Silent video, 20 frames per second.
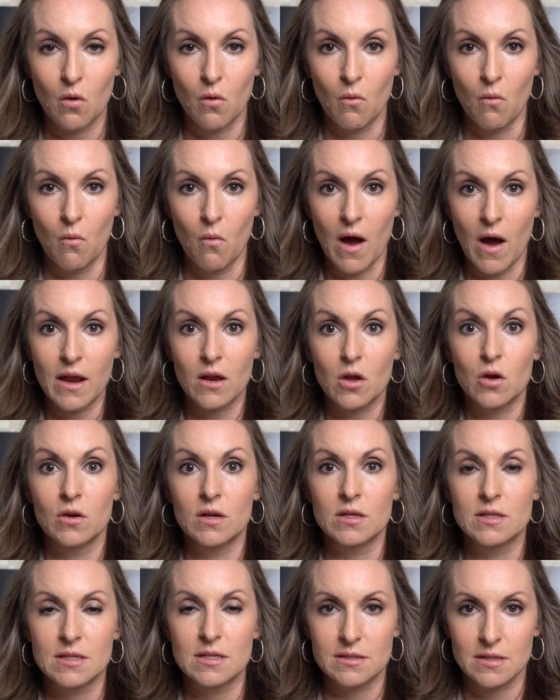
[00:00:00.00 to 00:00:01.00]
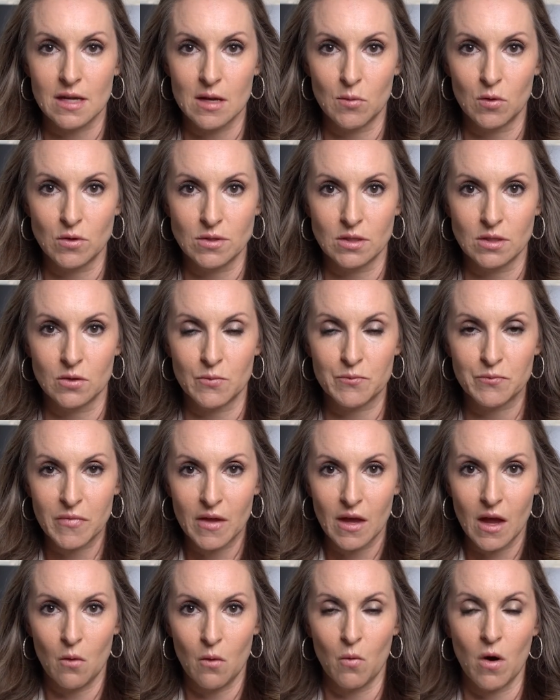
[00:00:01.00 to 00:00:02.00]
what could disable you
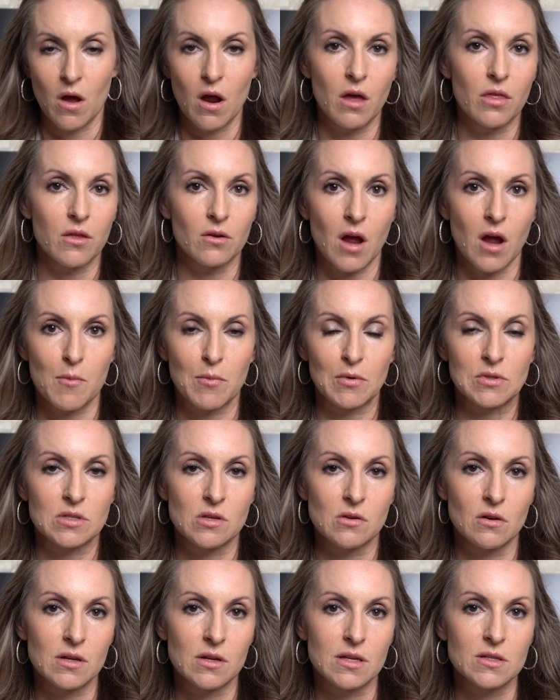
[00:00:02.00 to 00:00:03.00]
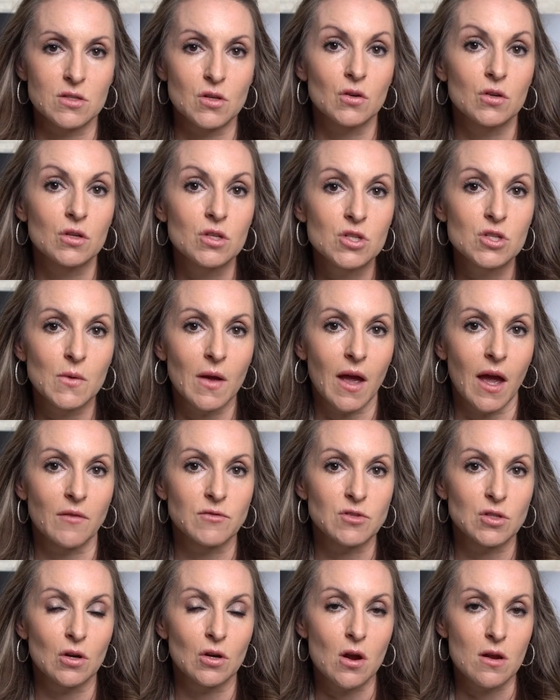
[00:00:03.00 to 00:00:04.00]
and what other opportunities could you
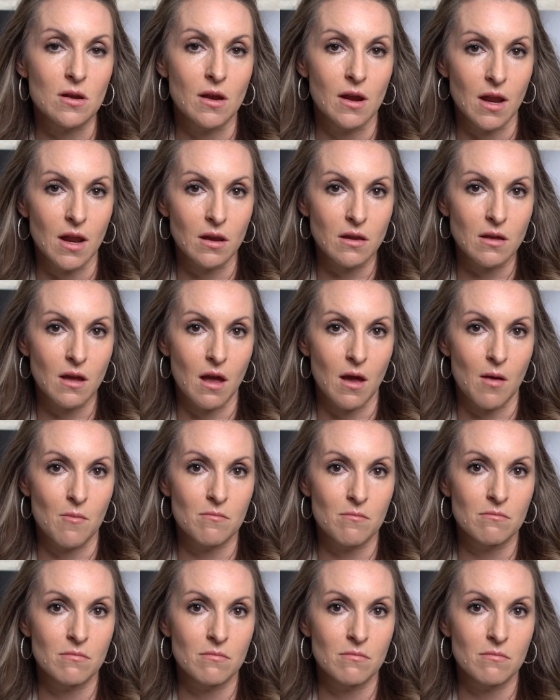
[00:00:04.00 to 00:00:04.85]
have to earn an income.